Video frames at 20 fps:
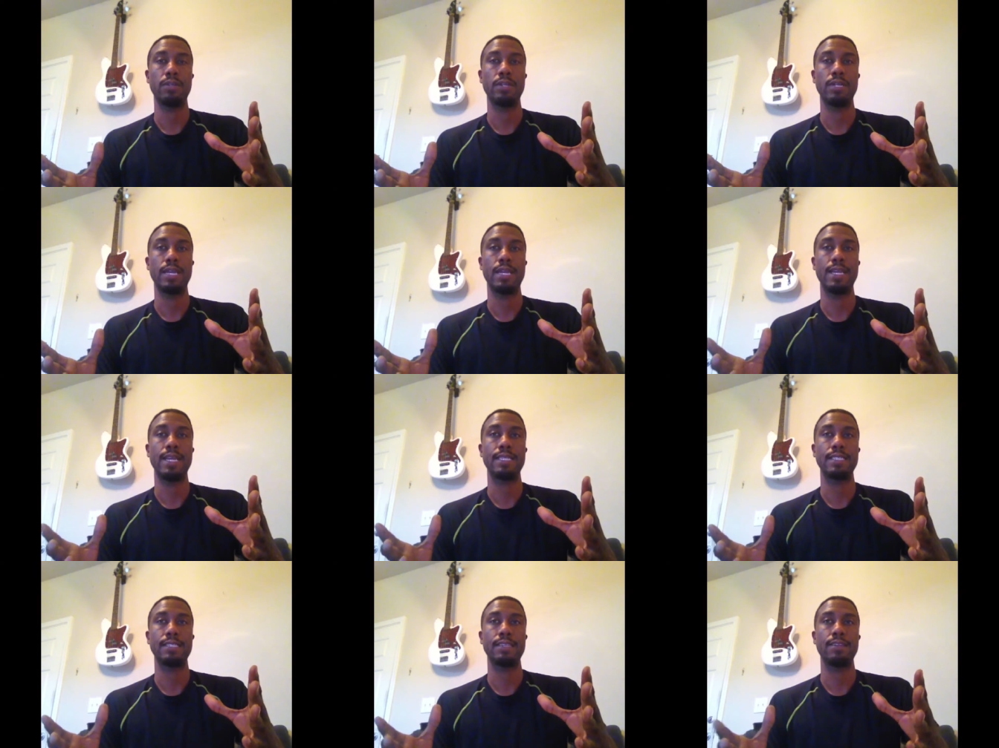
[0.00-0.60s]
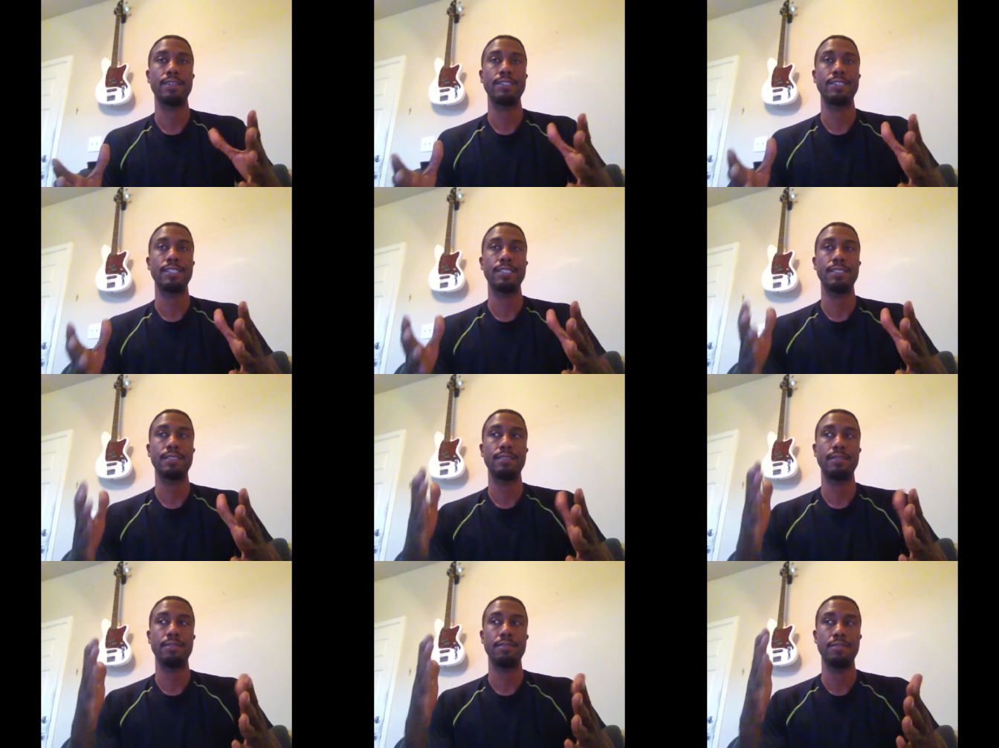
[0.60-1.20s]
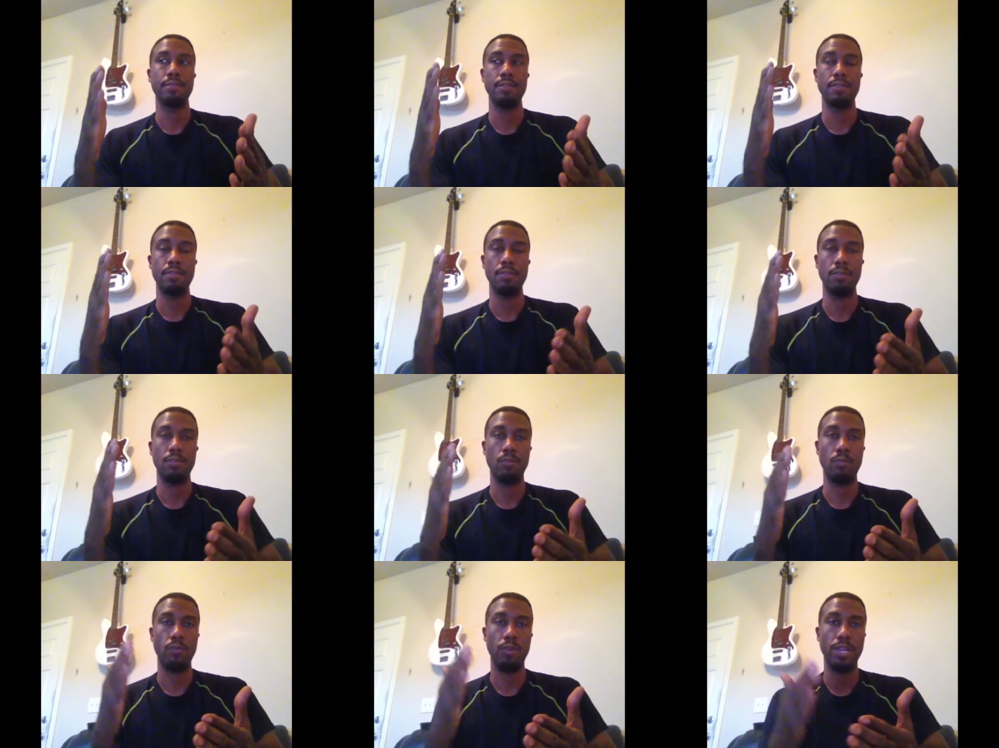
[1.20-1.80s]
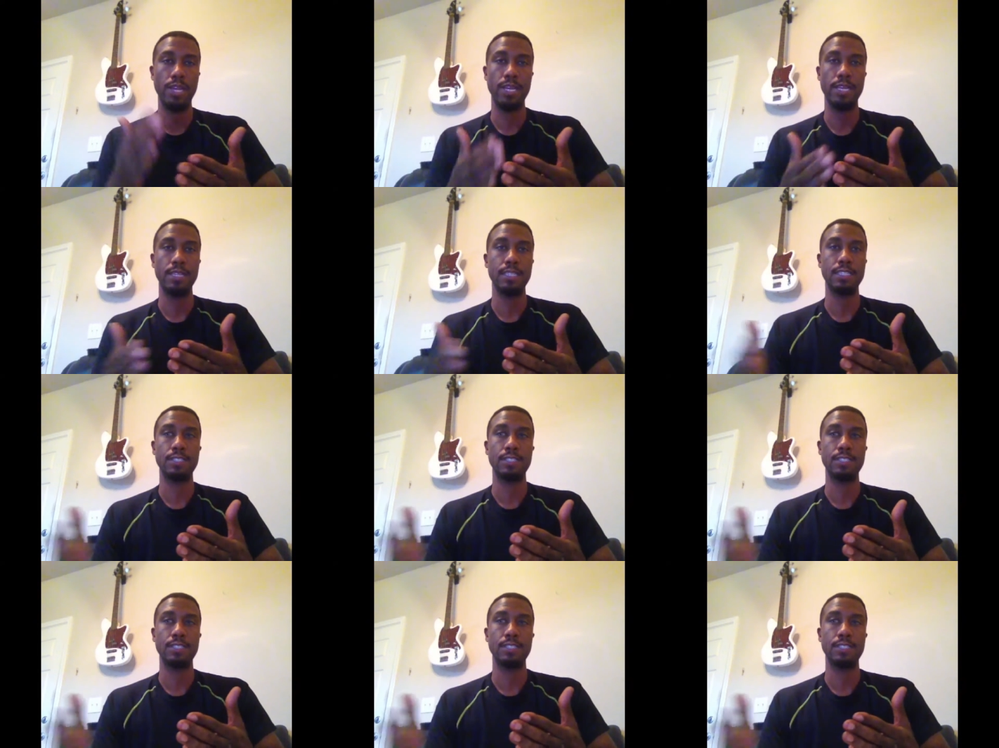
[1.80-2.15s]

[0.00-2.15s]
Not necessarily just reading